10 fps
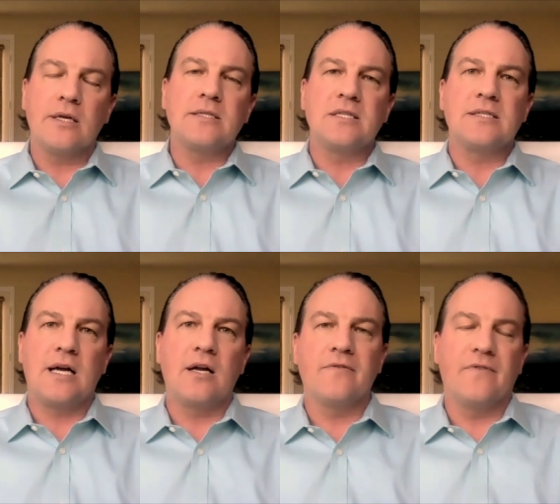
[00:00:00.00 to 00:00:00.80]
as a
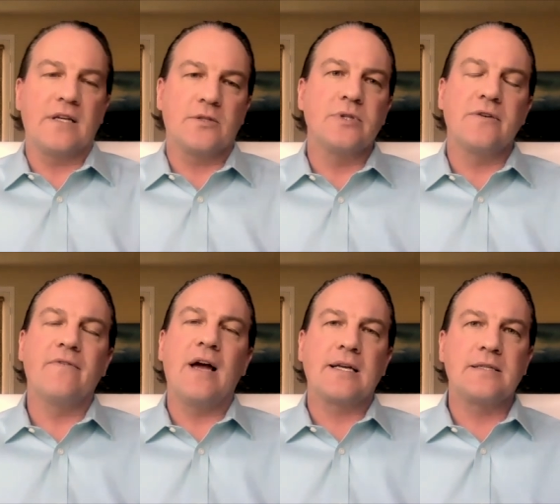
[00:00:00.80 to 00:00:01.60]
side effect with the
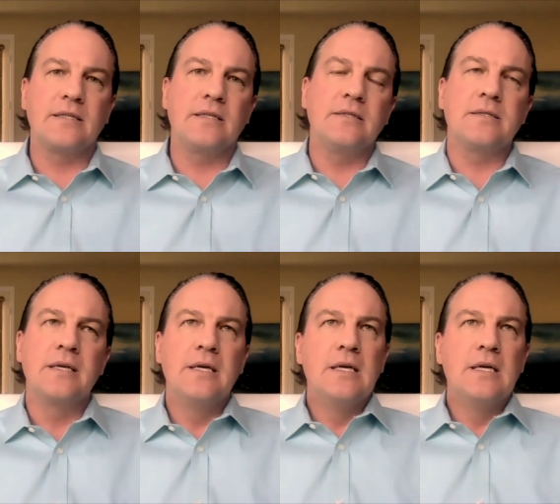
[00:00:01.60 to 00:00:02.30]
vaccines.